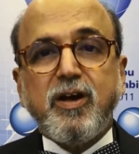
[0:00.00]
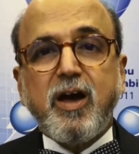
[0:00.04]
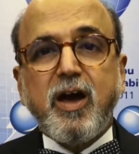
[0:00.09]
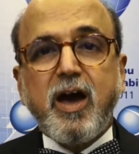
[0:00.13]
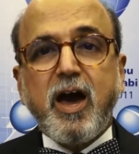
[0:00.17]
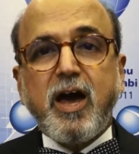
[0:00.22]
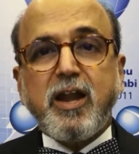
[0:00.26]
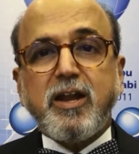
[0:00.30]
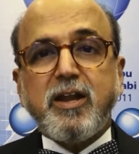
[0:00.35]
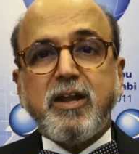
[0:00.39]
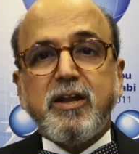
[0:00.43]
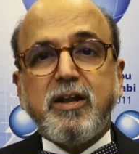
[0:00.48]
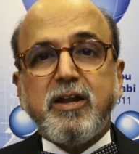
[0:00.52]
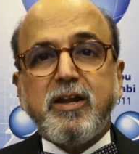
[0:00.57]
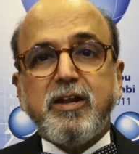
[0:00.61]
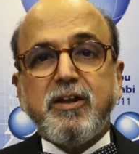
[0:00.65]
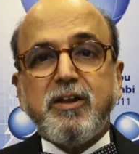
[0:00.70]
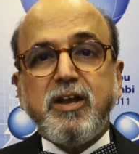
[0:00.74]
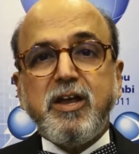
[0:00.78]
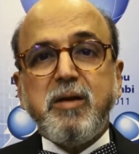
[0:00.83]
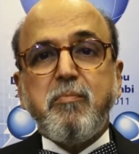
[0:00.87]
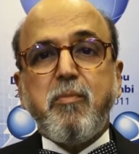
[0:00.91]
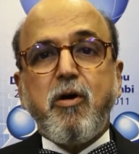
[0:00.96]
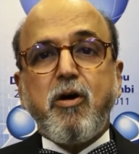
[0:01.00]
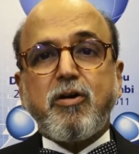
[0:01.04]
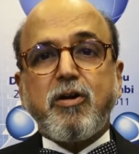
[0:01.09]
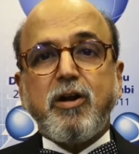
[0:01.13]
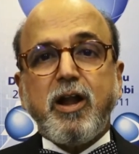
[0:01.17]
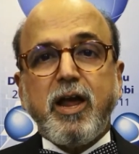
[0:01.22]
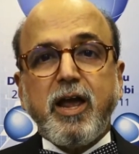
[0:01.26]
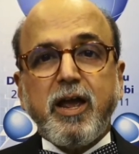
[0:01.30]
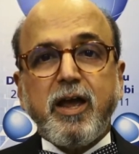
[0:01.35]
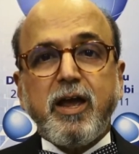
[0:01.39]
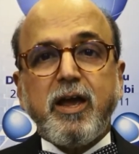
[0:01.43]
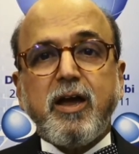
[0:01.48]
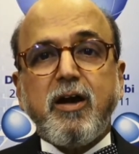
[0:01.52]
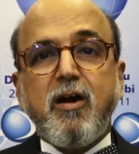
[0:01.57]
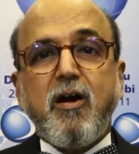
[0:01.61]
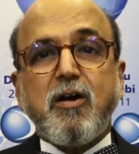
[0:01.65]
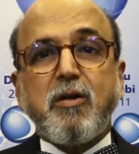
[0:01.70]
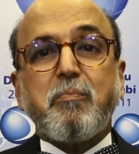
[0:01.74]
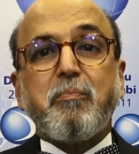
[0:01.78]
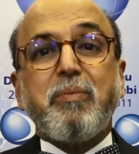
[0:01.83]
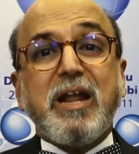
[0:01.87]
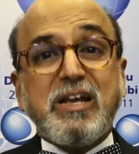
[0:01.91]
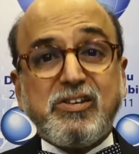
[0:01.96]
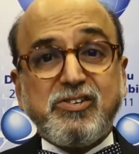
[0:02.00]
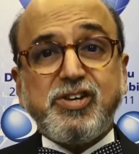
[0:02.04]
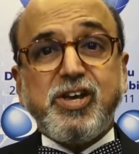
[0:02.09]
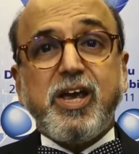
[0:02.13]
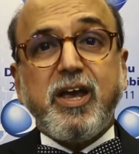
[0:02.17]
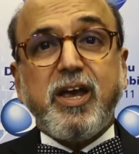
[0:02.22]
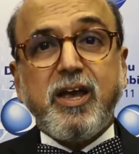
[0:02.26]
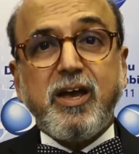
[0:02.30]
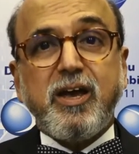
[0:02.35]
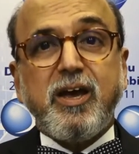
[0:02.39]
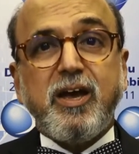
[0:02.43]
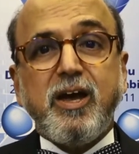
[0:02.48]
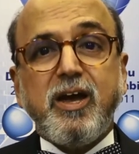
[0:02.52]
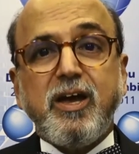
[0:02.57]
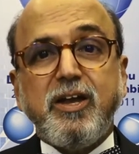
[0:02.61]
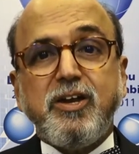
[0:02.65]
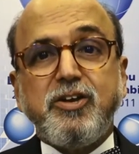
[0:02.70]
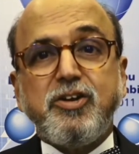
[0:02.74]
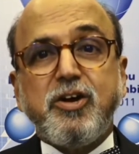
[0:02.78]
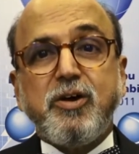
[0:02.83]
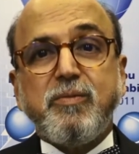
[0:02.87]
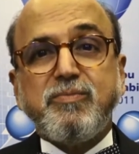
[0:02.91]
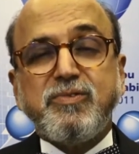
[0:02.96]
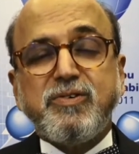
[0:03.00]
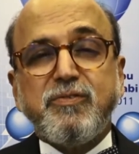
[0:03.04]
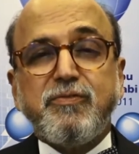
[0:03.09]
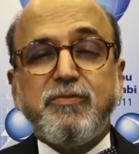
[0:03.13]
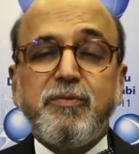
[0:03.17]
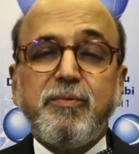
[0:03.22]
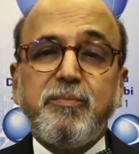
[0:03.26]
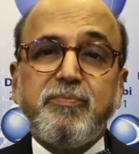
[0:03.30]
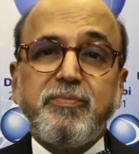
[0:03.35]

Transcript: and remodeling or plussing in terms of